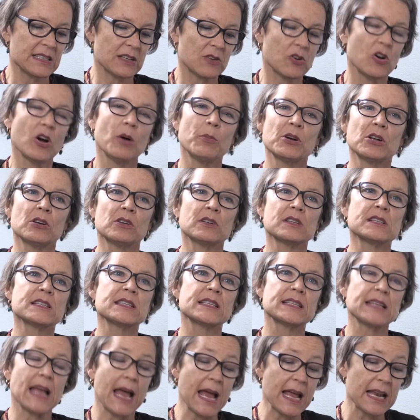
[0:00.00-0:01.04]
a common
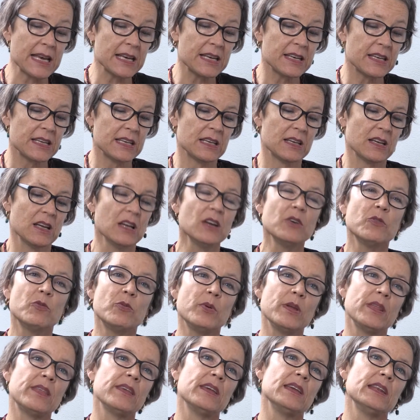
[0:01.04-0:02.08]
understanding
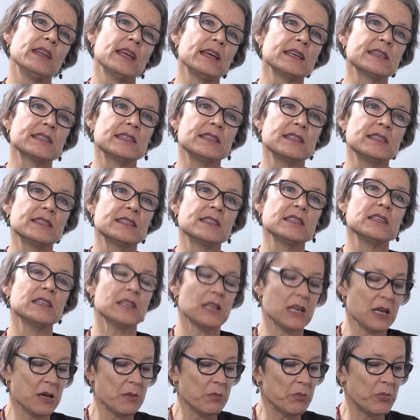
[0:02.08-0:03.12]
within SDC,
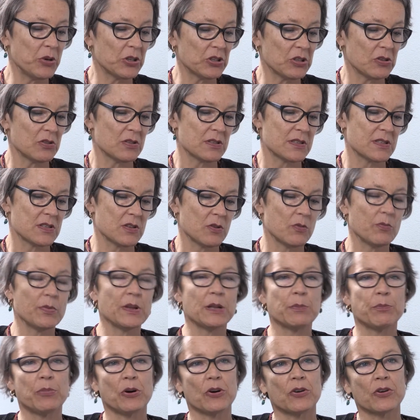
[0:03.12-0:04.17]
but also
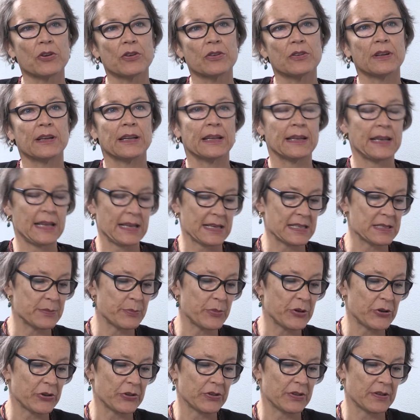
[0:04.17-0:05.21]
with partner and
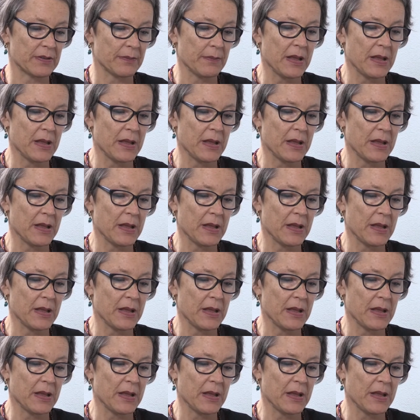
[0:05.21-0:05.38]
expert.